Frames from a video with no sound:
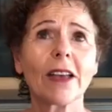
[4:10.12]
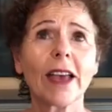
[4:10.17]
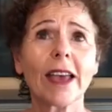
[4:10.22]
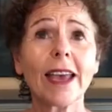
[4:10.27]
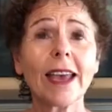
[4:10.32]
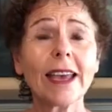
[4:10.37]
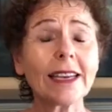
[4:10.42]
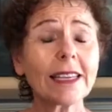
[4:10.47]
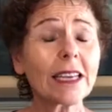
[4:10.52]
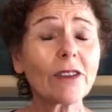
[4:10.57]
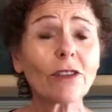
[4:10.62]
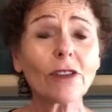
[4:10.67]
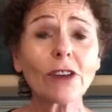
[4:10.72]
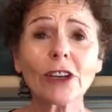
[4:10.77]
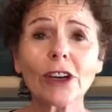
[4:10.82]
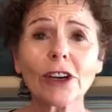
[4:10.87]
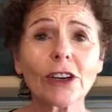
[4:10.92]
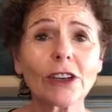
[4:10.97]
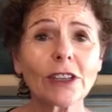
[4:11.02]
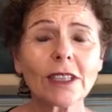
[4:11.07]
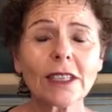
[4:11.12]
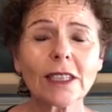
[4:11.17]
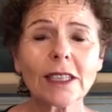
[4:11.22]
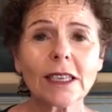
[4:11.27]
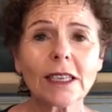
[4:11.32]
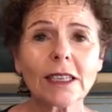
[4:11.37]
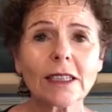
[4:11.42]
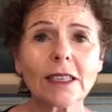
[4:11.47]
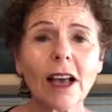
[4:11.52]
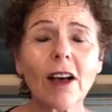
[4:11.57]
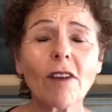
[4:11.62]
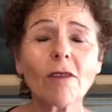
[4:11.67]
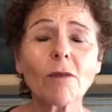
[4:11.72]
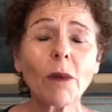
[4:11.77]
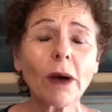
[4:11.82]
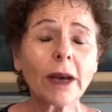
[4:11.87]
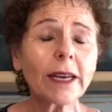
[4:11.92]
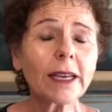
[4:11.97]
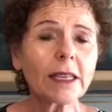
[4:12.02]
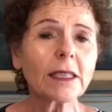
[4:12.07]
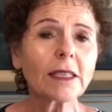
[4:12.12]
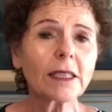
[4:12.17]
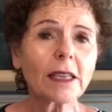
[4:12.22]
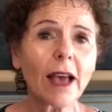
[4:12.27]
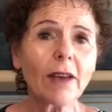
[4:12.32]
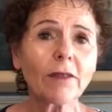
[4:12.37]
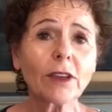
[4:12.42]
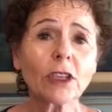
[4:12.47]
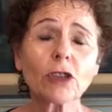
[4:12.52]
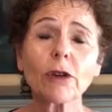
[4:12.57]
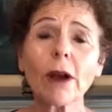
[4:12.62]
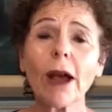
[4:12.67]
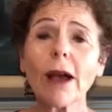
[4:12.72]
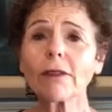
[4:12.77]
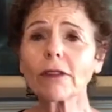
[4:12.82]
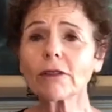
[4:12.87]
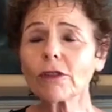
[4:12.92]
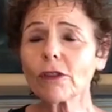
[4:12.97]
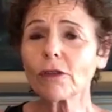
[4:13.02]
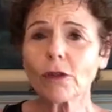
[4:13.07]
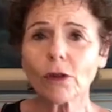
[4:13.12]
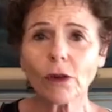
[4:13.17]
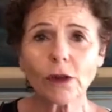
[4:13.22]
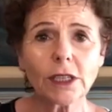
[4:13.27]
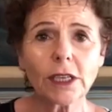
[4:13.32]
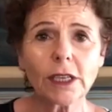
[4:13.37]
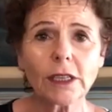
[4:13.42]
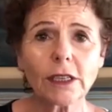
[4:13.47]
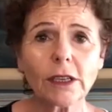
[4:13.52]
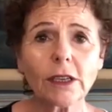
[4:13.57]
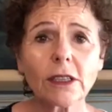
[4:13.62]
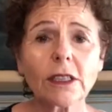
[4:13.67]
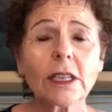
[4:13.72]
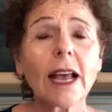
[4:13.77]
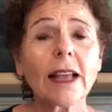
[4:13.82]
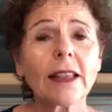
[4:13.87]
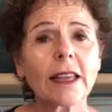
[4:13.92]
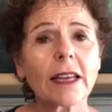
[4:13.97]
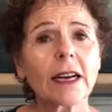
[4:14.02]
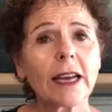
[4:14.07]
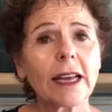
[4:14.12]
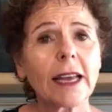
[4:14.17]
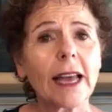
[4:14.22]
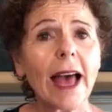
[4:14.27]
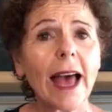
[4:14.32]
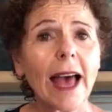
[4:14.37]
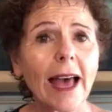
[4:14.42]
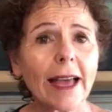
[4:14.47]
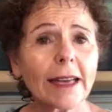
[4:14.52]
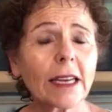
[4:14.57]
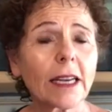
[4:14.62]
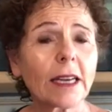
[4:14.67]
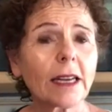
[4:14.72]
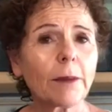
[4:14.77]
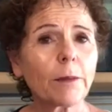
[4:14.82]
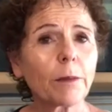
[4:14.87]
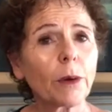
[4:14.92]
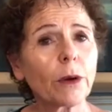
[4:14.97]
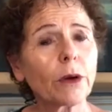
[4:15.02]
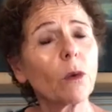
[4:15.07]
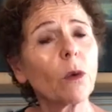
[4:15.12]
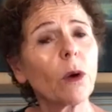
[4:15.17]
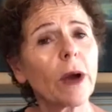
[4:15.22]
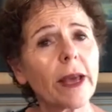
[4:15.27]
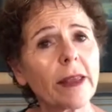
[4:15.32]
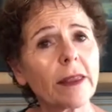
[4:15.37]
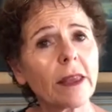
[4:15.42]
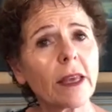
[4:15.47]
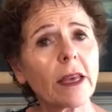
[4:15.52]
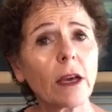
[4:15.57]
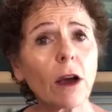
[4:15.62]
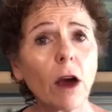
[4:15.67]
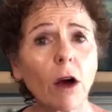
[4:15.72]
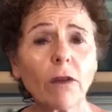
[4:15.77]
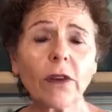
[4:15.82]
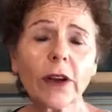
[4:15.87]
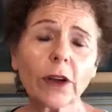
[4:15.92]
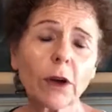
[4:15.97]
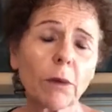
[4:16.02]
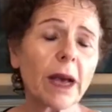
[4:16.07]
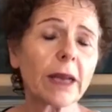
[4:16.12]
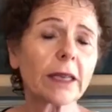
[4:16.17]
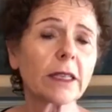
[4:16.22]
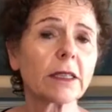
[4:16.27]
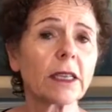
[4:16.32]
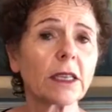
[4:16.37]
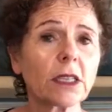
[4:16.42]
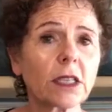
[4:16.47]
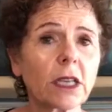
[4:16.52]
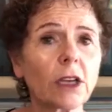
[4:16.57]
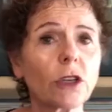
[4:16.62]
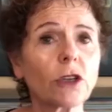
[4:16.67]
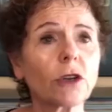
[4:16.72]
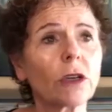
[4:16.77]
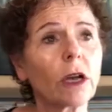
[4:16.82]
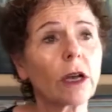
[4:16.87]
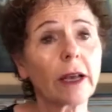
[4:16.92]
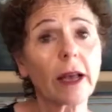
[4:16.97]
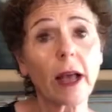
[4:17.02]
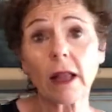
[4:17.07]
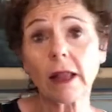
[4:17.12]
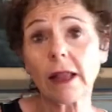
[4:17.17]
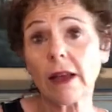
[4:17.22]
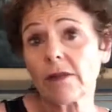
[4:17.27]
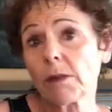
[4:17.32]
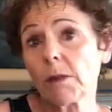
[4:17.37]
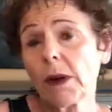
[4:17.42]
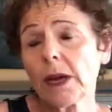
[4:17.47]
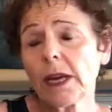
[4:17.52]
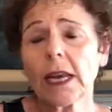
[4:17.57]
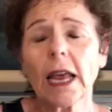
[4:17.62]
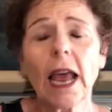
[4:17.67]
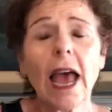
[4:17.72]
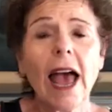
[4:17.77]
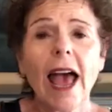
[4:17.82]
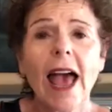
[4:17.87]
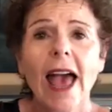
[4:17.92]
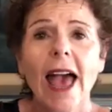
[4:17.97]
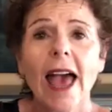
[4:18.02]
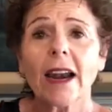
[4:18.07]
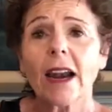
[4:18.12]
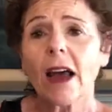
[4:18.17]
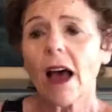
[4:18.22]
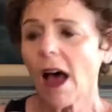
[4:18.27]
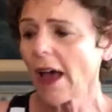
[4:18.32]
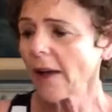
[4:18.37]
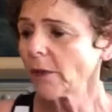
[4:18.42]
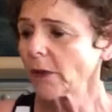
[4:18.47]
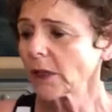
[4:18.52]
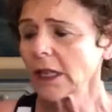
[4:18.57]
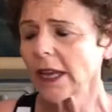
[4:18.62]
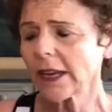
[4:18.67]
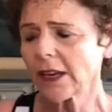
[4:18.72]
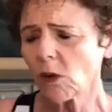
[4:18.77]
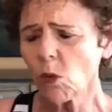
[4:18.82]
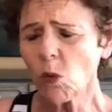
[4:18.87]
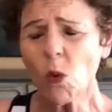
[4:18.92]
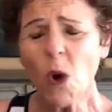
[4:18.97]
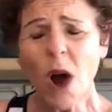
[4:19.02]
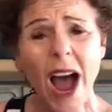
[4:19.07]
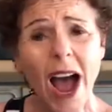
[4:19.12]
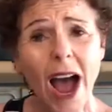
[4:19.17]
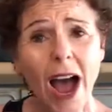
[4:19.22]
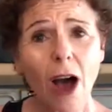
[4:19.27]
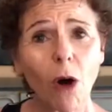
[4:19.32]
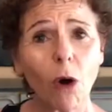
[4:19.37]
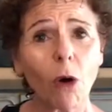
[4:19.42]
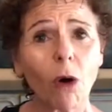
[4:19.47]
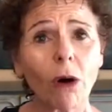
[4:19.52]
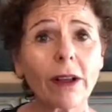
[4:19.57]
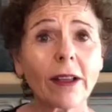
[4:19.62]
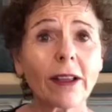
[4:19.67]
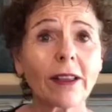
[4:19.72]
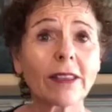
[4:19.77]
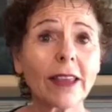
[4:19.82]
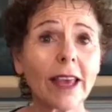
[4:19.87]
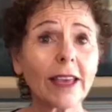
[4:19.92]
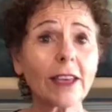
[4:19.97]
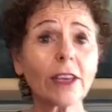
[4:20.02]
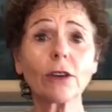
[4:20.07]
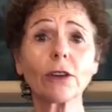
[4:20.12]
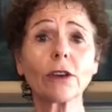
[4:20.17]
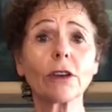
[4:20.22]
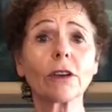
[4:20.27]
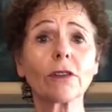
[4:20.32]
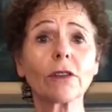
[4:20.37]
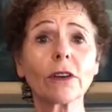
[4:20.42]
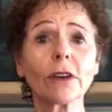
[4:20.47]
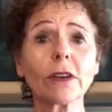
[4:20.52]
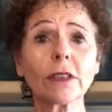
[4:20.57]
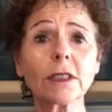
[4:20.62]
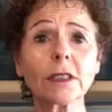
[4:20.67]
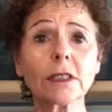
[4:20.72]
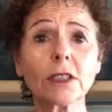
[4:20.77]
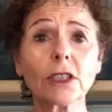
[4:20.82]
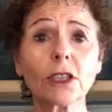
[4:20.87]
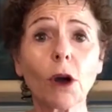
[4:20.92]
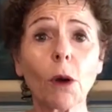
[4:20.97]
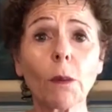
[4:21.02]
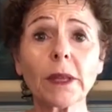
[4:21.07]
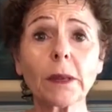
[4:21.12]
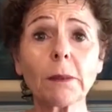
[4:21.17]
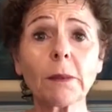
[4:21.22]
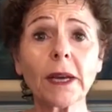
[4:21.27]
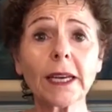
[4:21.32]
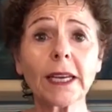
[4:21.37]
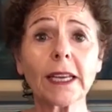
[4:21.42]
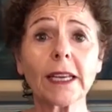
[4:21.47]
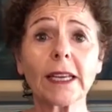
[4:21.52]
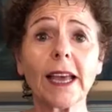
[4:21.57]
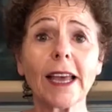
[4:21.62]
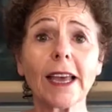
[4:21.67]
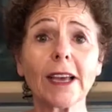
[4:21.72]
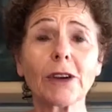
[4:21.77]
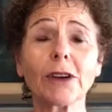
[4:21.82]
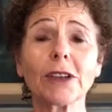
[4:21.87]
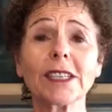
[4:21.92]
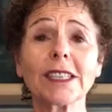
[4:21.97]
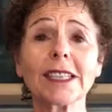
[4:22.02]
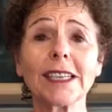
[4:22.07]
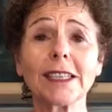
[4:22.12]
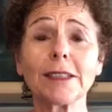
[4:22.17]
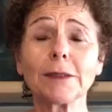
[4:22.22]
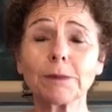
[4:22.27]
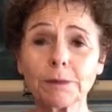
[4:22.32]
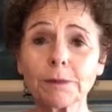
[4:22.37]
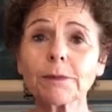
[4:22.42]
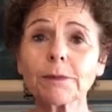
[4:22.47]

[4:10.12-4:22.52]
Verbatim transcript: eight different currencies of monies having traveled for 14 years that I had put away thinking, oh, if I go back to this country, I'll, I'll have the money. And I was like, wow, thank you, universe. Show me the money. Hey, Christine.